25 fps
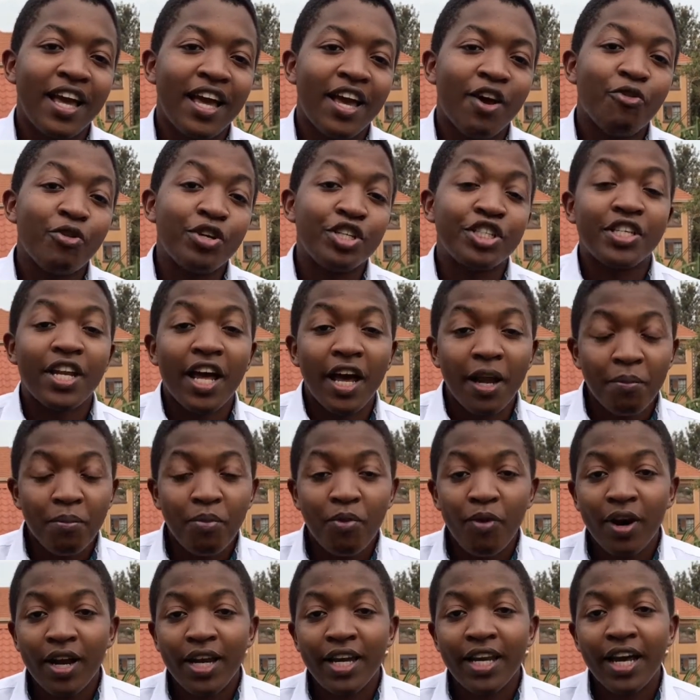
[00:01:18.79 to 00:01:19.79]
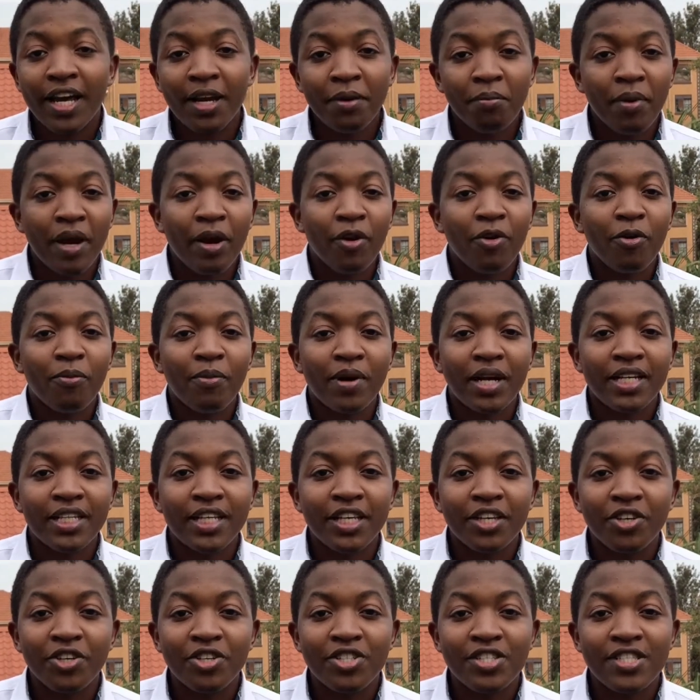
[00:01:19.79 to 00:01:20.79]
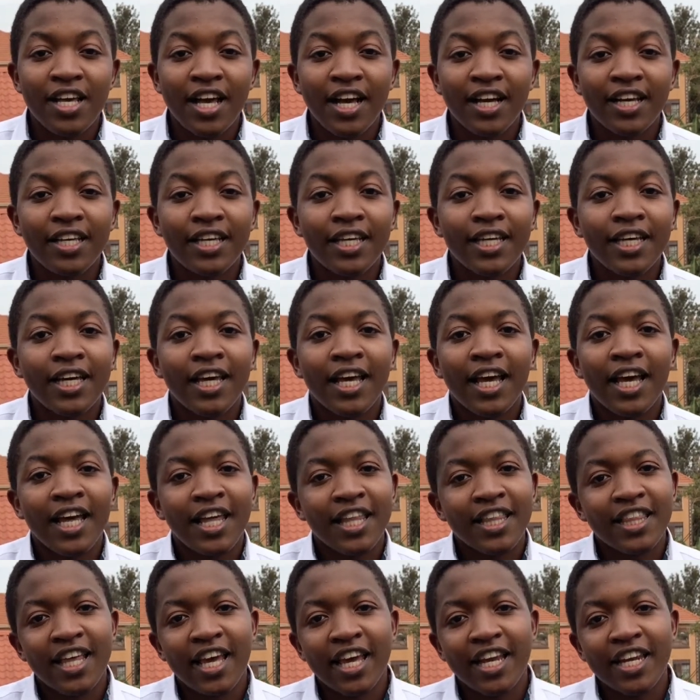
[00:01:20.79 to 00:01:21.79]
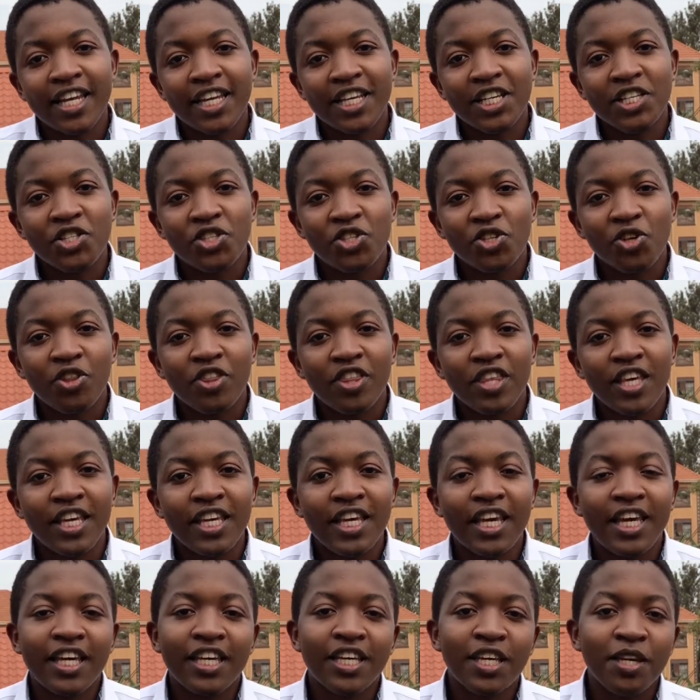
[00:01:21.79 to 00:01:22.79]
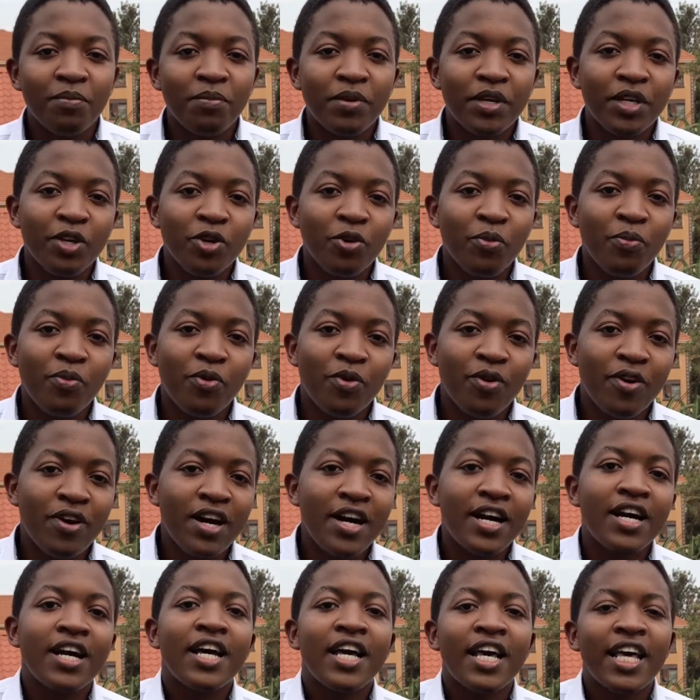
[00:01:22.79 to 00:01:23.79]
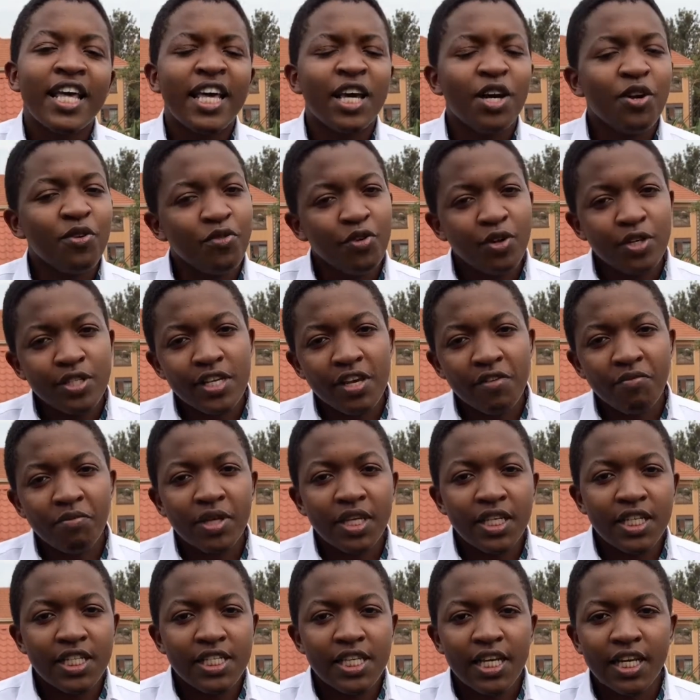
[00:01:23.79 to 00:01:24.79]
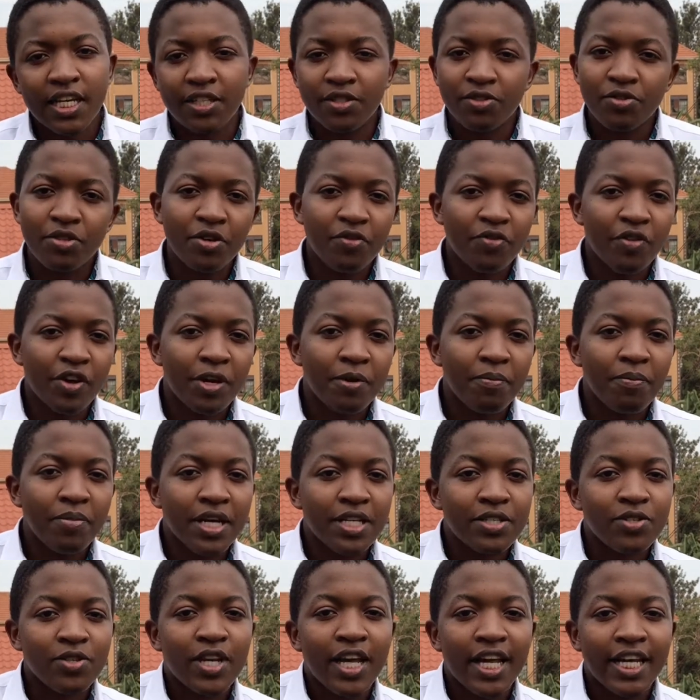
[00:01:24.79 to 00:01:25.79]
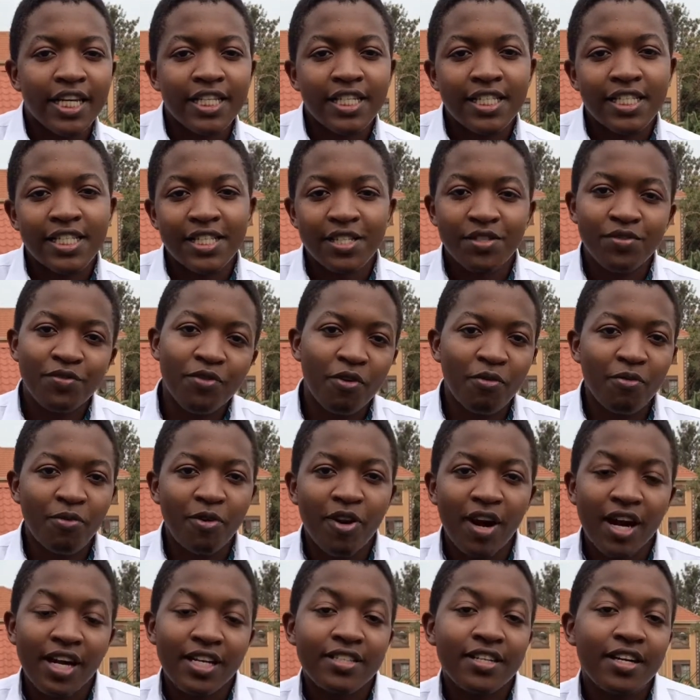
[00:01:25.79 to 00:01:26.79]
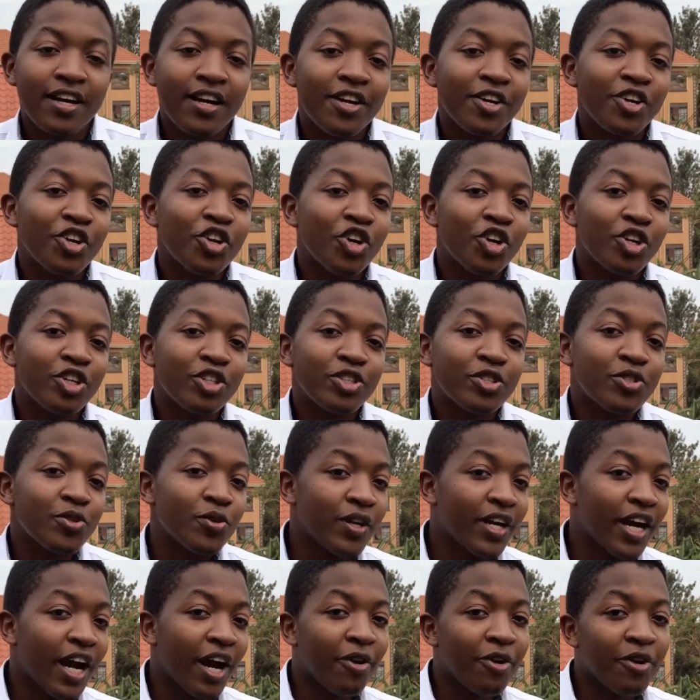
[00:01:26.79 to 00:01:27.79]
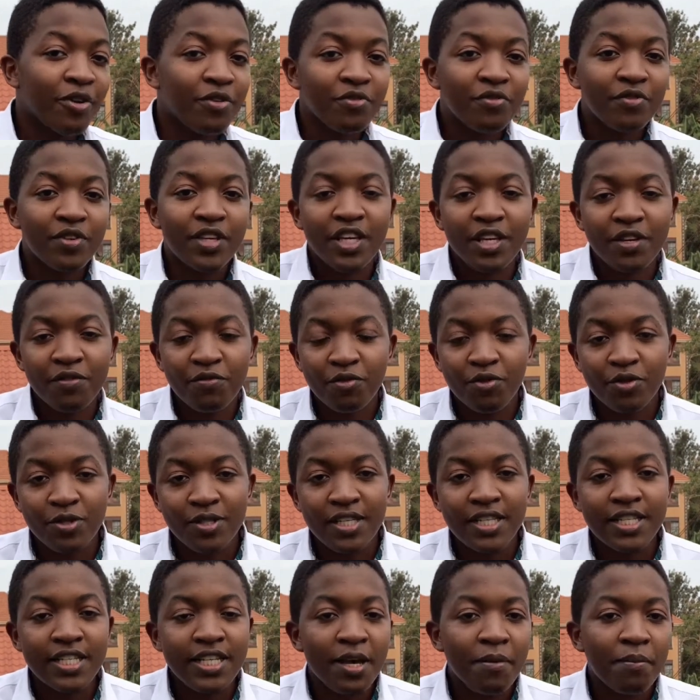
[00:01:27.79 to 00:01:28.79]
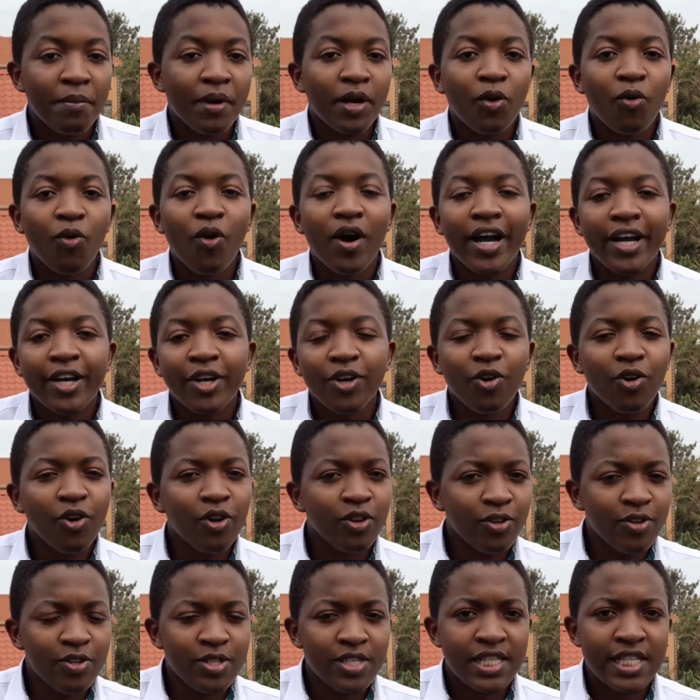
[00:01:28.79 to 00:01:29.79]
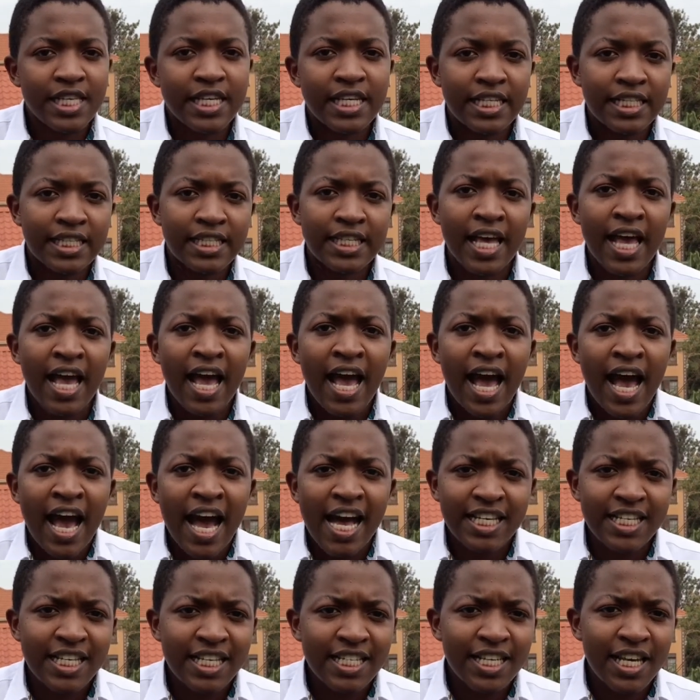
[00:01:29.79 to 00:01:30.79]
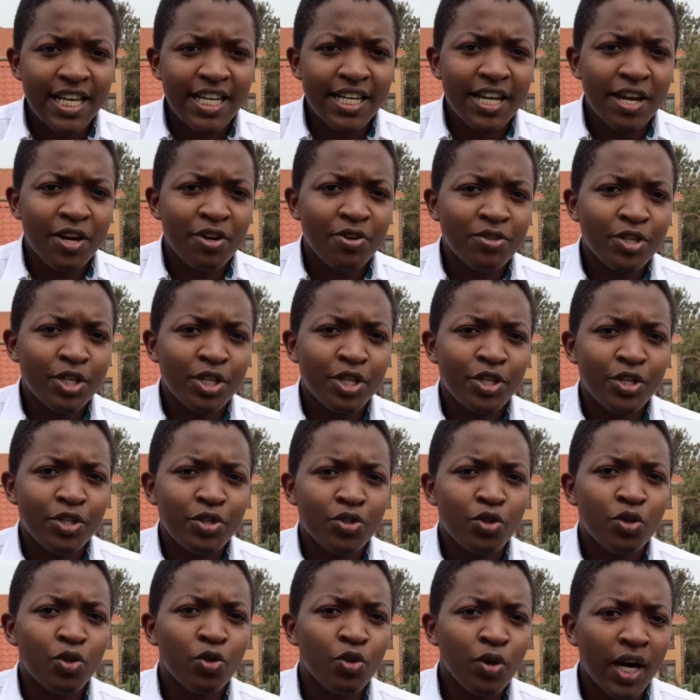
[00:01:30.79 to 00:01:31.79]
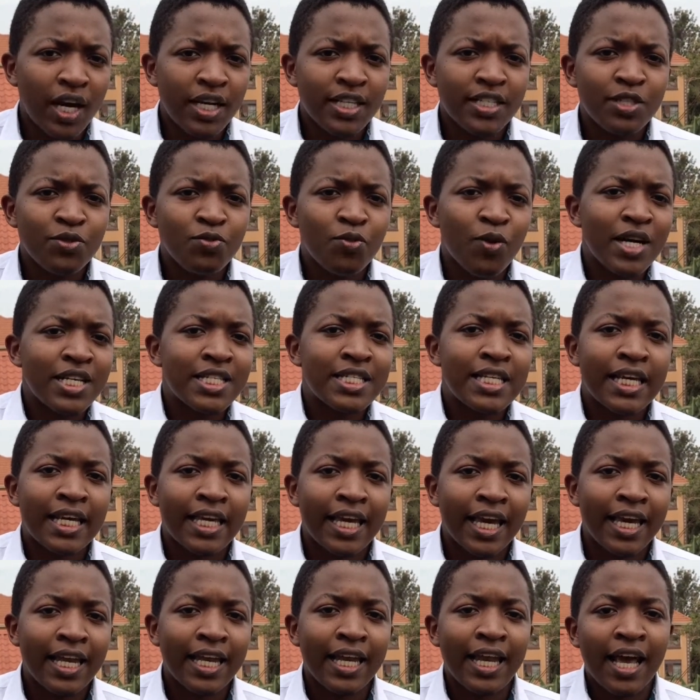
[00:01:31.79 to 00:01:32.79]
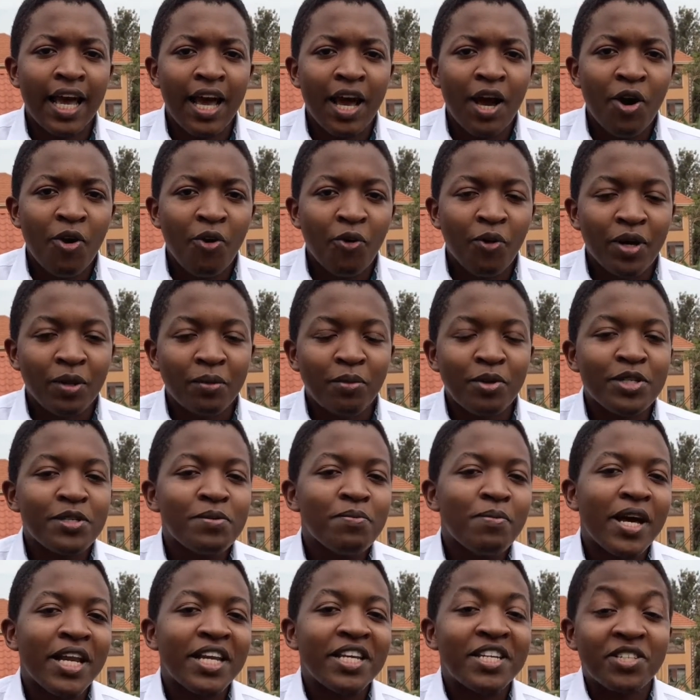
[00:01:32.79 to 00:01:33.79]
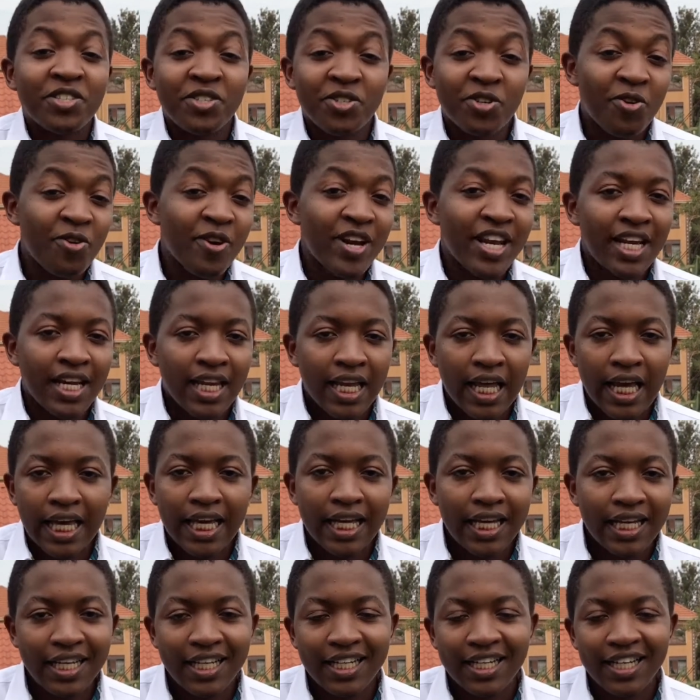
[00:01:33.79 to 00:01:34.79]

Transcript: Rich Dad Poor Dad by Robert Kiyosaki. Then Is Your Thinking Keeping You Poor? And of course, I've been listening to different personalities from Grant Cardone to Gary Vee, Vusi Tembekwayo, all those things. As I sat down to look at it once again, well, most money is green, like